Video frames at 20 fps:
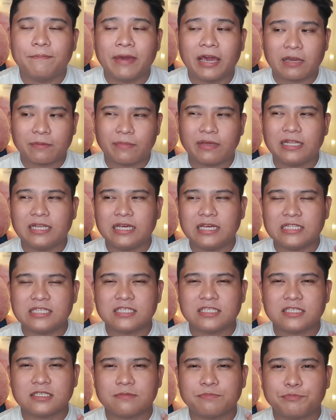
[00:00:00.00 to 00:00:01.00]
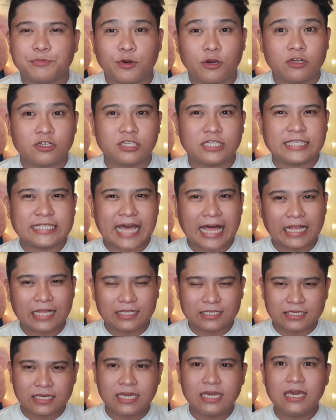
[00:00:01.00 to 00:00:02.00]
Peck Khalid's
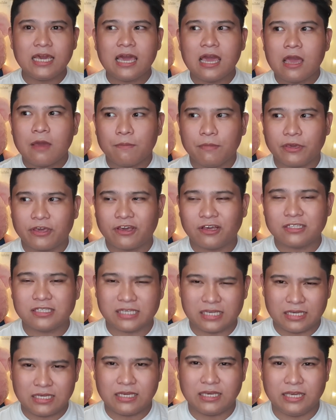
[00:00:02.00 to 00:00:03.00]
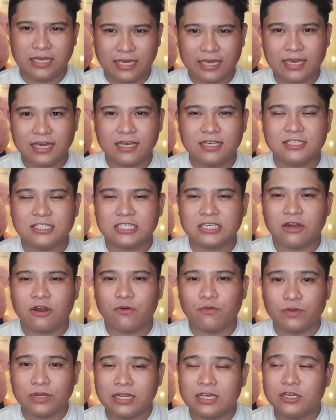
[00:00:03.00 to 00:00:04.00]
personality, because he is
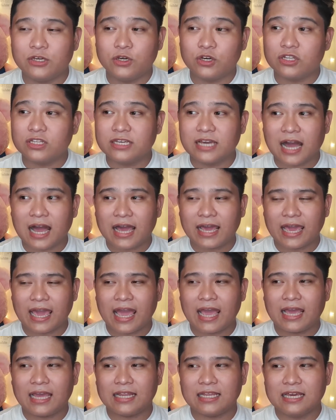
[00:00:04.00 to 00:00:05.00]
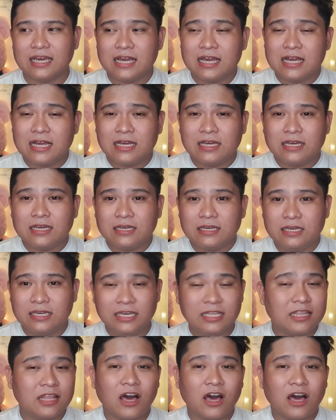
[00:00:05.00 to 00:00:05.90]
a really good guy, and he